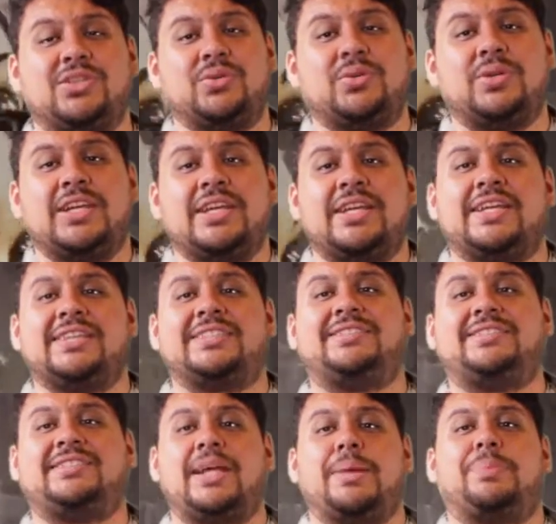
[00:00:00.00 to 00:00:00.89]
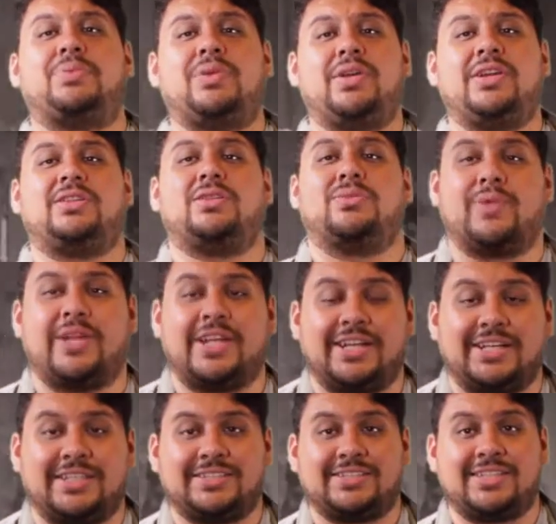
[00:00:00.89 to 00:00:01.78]
do is separate the
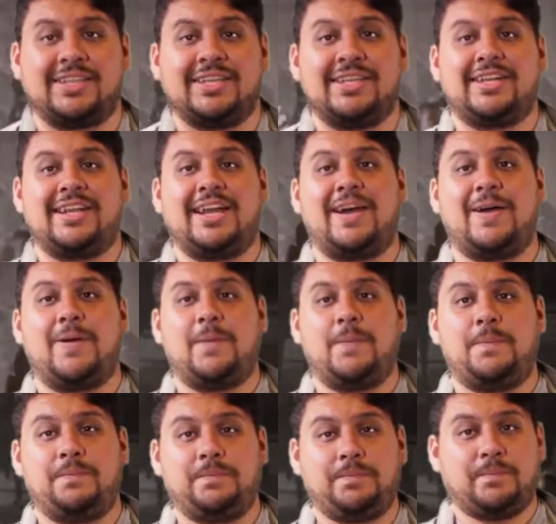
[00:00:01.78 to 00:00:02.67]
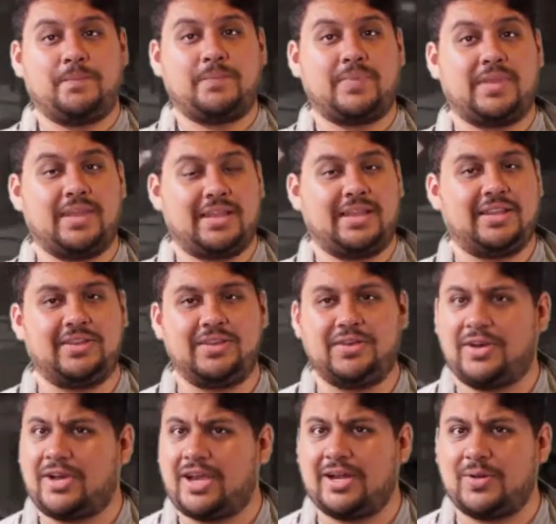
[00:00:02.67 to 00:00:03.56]
ratings. Now,
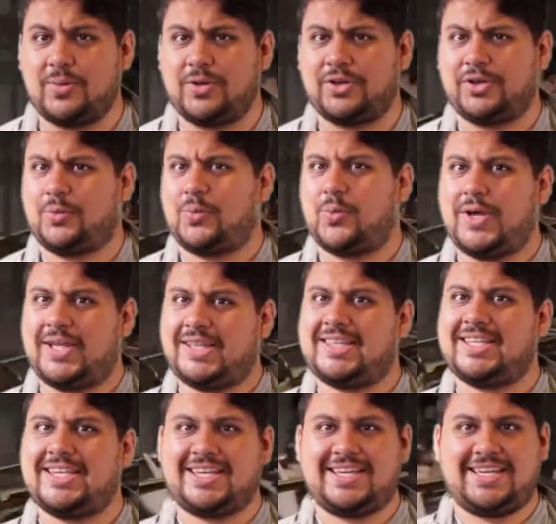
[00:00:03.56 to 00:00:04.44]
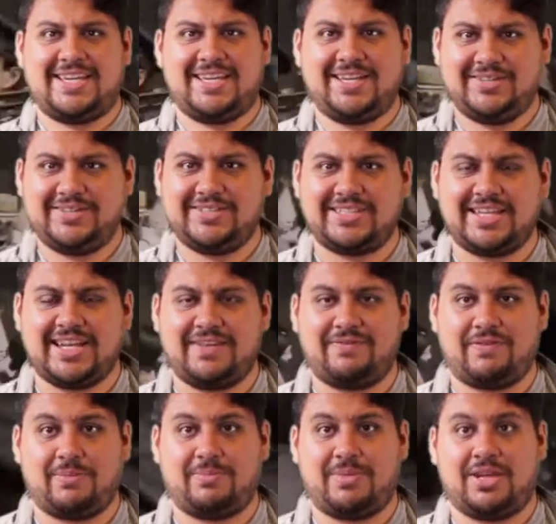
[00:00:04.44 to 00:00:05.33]
you're kind of wondering, what the hell does that
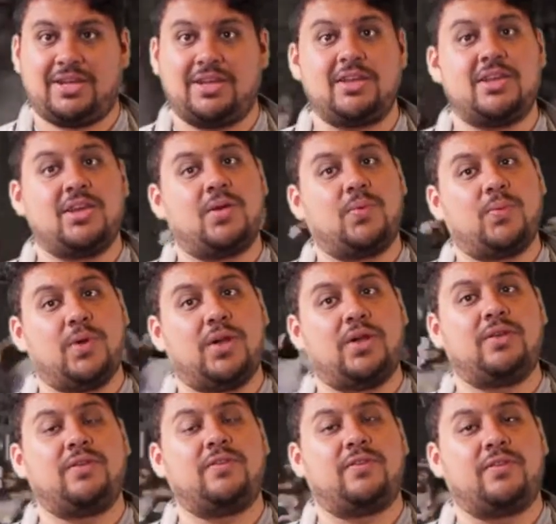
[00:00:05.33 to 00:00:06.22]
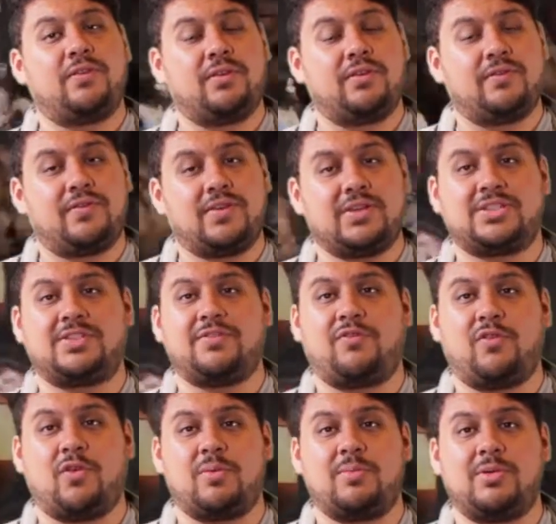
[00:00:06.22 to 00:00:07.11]
even mean? Well, first
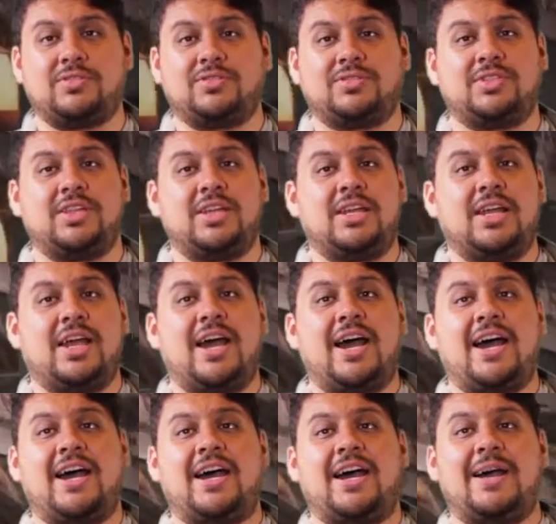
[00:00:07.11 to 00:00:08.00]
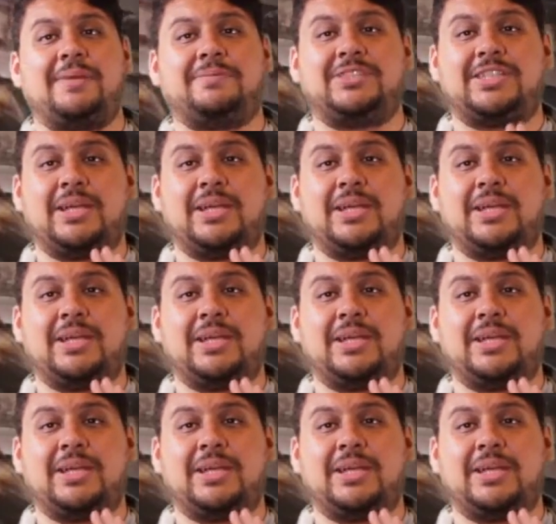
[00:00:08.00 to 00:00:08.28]
and foremost, I'm